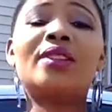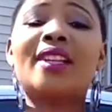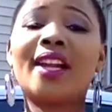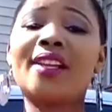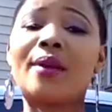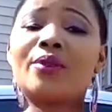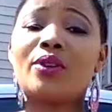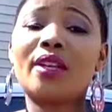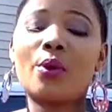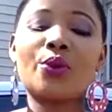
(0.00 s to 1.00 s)
let them
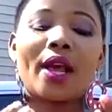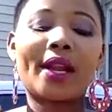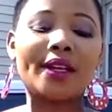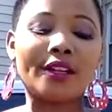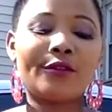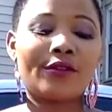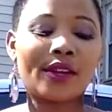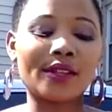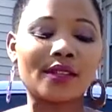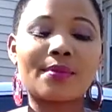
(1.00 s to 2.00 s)
know that we are
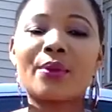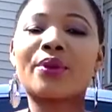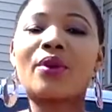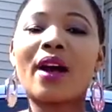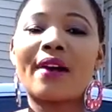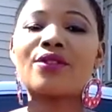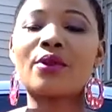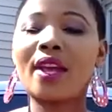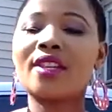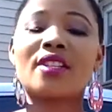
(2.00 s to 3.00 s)
different, but we don't have to
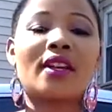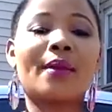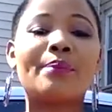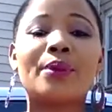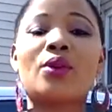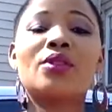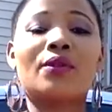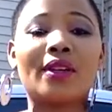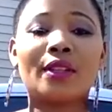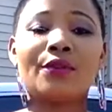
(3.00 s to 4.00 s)
hate each other because
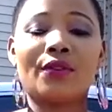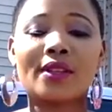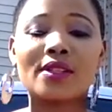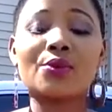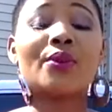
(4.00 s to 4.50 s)
of our difference.